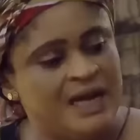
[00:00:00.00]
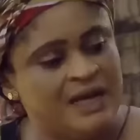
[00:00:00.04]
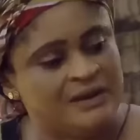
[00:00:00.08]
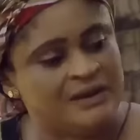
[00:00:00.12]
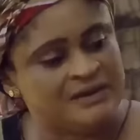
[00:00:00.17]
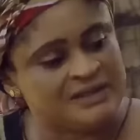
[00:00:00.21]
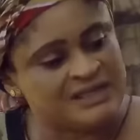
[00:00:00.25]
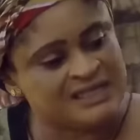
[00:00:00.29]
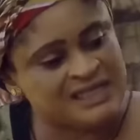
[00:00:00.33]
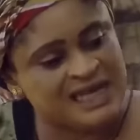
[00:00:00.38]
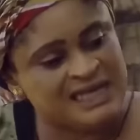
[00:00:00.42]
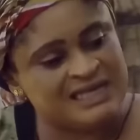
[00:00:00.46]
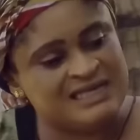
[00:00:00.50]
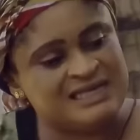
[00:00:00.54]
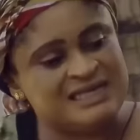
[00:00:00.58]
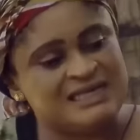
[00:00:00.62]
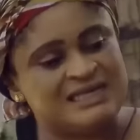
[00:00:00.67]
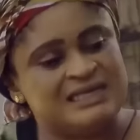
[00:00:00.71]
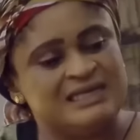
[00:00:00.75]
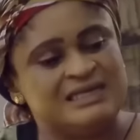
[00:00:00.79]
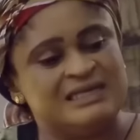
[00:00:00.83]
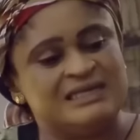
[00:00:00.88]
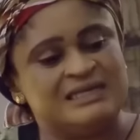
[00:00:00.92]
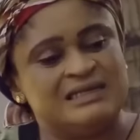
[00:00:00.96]
said,
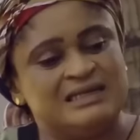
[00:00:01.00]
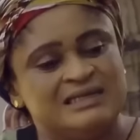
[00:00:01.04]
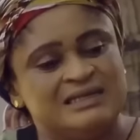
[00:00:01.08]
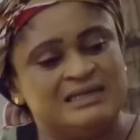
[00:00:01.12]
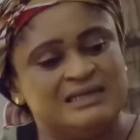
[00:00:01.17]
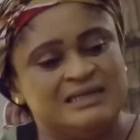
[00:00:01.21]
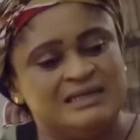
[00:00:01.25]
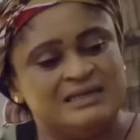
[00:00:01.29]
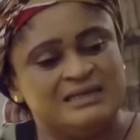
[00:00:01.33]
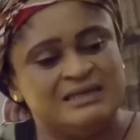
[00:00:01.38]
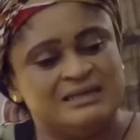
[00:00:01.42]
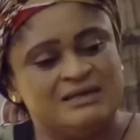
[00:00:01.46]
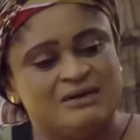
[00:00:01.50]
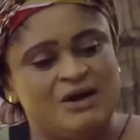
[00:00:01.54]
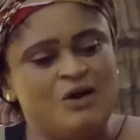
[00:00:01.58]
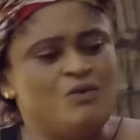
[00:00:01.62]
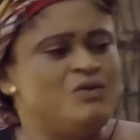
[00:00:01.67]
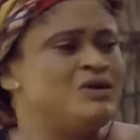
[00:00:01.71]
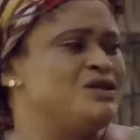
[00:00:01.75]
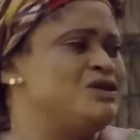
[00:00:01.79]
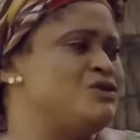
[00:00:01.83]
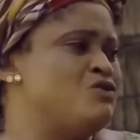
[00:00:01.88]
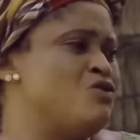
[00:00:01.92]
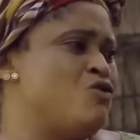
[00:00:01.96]
"What did
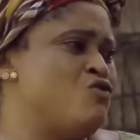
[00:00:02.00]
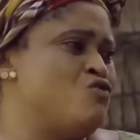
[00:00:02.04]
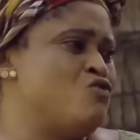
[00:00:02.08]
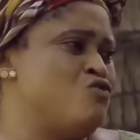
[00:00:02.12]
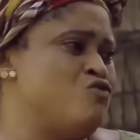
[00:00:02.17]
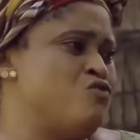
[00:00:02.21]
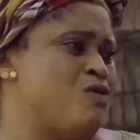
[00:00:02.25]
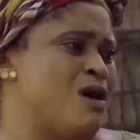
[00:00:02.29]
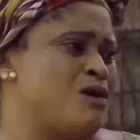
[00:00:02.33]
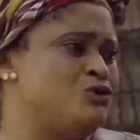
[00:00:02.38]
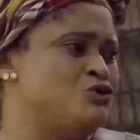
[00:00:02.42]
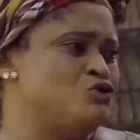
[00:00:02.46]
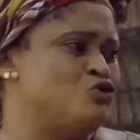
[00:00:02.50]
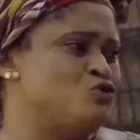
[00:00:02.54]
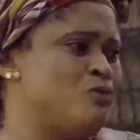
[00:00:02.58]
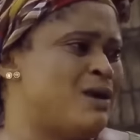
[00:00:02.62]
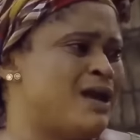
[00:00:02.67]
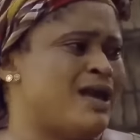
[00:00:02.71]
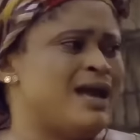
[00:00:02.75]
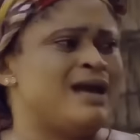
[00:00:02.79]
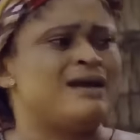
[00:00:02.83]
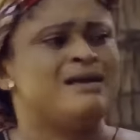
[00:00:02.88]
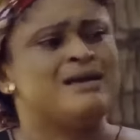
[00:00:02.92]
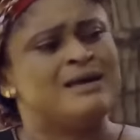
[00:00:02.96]
you go to Jumaya?"
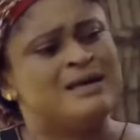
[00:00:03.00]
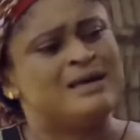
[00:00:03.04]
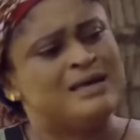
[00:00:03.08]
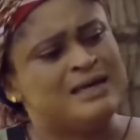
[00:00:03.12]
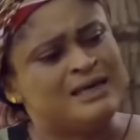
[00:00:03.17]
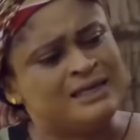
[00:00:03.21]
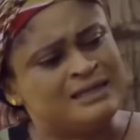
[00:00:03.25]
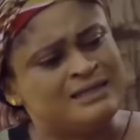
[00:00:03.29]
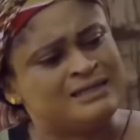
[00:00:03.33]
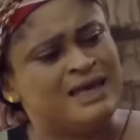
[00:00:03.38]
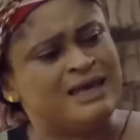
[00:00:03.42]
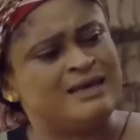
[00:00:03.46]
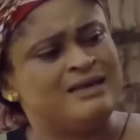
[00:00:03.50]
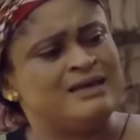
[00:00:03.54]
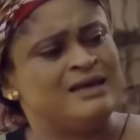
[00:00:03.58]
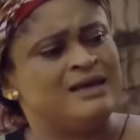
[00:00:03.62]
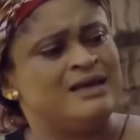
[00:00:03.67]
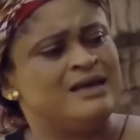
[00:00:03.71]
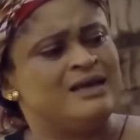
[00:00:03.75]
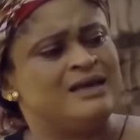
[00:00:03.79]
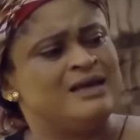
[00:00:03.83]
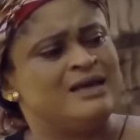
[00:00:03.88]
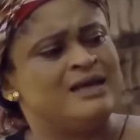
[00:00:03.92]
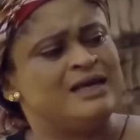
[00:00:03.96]
He said,
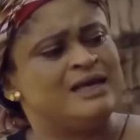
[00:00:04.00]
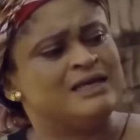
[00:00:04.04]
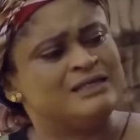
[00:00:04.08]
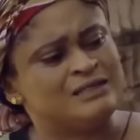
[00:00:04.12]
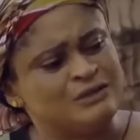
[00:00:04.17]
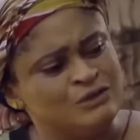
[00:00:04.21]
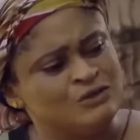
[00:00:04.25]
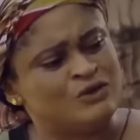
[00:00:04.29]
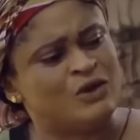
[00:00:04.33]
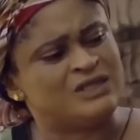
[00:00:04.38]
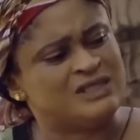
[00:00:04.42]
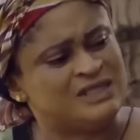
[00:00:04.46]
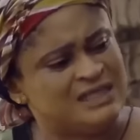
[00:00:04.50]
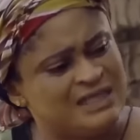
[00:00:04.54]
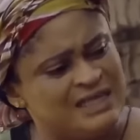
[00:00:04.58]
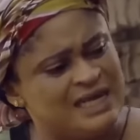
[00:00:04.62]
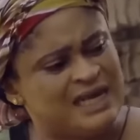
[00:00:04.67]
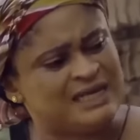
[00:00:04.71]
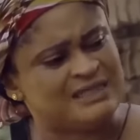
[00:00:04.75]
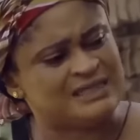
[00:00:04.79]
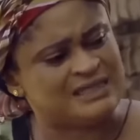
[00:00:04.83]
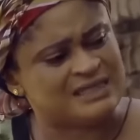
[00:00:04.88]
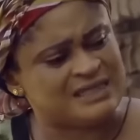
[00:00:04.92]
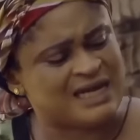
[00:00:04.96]
"It's not yet
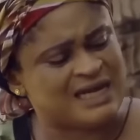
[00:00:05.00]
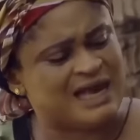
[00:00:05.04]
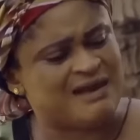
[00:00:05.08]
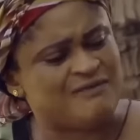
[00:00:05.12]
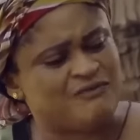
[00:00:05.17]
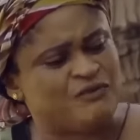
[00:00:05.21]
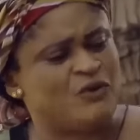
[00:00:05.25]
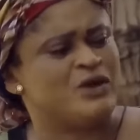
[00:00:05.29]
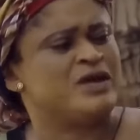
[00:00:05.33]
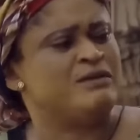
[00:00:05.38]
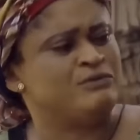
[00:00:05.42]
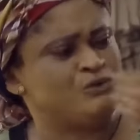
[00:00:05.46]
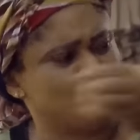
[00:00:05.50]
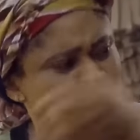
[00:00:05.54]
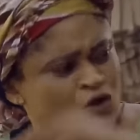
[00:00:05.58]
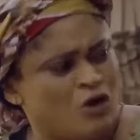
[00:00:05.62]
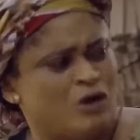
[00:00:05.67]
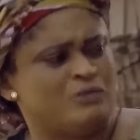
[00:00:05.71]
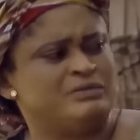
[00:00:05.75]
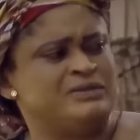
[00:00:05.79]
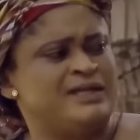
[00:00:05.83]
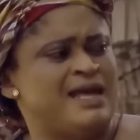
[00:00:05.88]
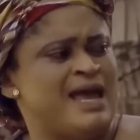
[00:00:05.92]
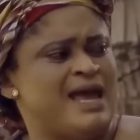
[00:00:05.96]
time for him to come
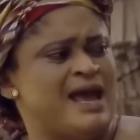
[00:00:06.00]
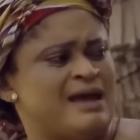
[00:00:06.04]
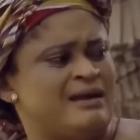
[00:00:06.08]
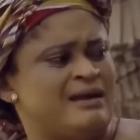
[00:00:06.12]
there."